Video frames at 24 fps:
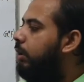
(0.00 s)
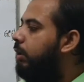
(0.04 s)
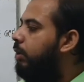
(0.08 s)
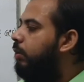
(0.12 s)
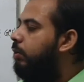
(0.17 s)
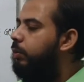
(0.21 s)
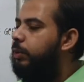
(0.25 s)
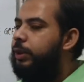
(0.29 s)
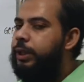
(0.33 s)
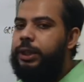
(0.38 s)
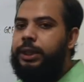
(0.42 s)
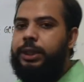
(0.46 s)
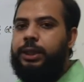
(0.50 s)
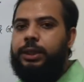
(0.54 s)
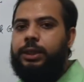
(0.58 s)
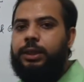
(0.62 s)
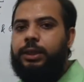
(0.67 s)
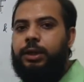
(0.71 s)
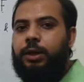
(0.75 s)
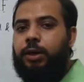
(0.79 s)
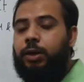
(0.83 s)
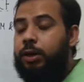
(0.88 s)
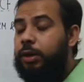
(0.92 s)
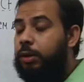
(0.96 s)

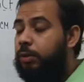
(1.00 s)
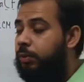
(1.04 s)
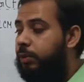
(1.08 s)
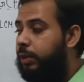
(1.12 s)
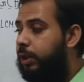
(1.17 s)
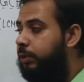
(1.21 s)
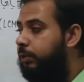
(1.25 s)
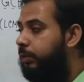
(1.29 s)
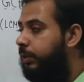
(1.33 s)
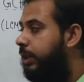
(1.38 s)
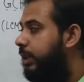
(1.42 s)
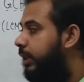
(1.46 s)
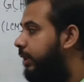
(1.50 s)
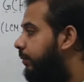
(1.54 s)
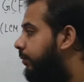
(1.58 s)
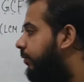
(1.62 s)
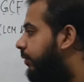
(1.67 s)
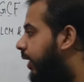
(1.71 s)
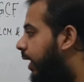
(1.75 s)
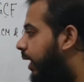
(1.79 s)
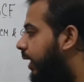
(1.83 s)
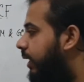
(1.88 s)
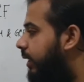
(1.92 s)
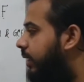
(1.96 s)
we when we
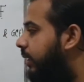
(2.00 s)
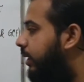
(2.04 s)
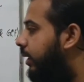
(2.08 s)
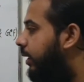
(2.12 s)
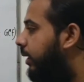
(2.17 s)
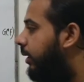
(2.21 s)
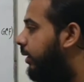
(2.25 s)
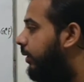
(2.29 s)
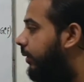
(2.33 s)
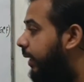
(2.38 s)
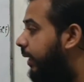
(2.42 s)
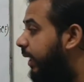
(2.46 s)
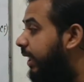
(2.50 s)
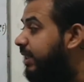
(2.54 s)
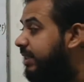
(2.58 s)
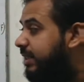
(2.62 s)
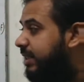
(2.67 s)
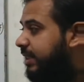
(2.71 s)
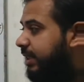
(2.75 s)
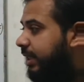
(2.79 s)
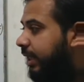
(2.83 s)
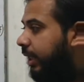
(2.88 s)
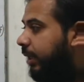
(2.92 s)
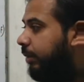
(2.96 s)
find
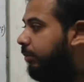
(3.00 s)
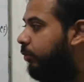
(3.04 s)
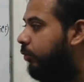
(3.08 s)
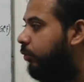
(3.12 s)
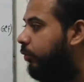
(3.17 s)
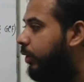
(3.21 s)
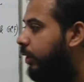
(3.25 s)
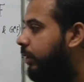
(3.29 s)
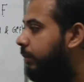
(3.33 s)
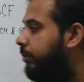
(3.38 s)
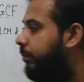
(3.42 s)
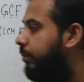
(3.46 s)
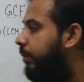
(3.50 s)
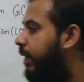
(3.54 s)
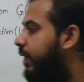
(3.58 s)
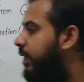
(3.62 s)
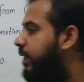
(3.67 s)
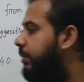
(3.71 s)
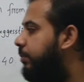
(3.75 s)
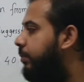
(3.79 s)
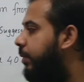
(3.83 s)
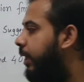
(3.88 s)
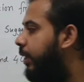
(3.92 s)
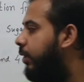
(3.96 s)
LCM, we
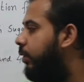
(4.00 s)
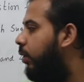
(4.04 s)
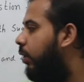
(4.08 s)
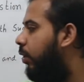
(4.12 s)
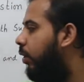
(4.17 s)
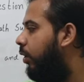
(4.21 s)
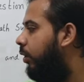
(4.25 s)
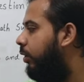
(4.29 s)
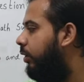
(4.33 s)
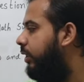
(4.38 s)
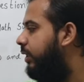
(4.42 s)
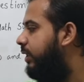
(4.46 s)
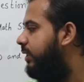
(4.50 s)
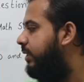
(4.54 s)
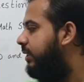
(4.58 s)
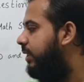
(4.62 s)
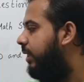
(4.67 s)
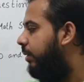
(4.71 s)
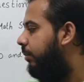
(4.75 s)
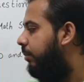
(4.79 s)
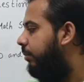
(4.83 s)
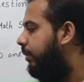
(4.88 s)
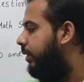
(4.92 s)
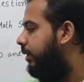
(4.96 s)
multiplied all these
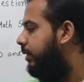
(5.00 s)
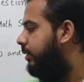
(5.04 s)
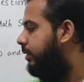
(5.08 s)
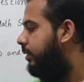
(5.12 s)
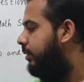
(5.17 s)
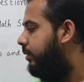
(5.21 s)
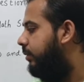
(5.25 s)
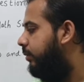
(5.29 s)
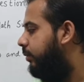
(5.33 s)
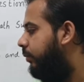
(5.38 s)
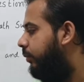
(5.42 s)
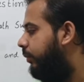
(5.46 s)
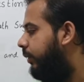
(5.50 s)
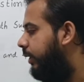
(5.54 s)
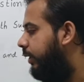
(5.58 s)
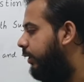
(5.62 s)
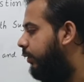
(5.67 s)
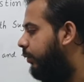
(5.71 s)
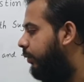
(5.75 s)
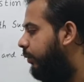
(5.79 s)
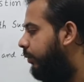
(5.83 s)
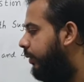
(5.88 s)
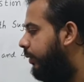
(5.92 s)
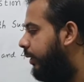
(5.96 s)
numbers,
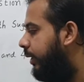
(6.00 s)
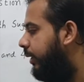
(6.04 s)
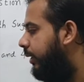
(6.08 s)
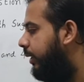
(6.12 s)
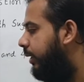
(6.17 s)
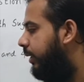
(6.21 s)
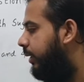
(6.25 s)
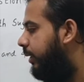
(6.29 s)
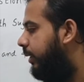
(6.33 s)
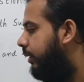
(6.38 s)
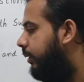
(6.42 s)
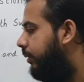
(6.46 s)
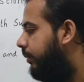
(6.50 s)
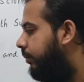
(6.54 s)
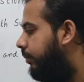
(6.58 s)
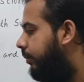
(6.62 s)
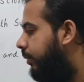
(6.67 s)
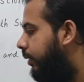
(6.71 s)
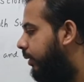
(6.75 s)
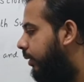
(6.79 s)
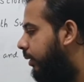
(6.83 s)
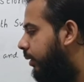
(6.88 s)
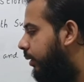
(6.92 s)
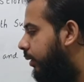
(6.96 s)
including the
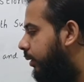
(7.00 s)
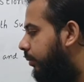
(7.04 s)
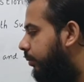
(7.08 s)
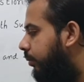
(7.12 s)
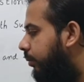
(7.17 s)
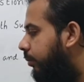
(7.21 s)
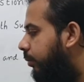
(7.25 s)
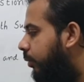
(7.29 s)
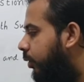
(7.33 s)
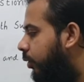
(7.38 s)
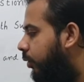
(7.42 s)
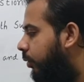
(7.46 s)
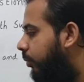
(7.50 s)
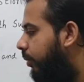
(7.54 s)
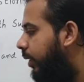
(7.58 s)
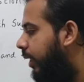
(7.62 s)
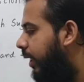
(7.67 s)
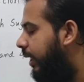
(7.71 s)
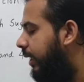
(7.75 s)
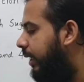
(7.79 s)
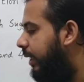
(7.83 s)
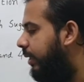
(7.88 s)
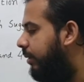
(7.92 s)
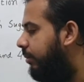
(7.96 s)
bottom
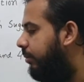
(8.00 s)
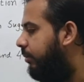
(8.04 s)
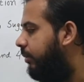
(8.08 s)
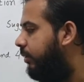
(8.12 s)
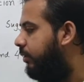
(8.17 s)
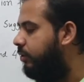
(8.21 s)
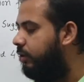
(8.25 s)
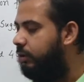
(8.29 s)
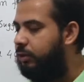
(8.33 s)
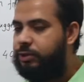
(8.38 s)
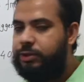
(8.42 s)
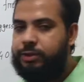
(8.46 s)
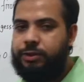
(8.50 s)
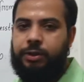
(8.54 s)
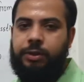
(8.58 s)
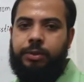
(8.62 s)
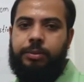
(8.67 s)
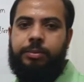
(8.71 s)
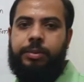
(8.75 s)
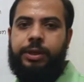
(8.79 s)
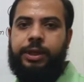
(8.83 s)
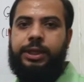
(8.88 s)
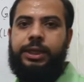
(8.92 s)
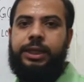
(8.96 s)
line numbers
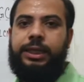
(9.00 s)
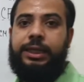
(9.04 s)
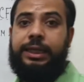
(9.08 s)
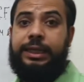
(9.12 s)
also. But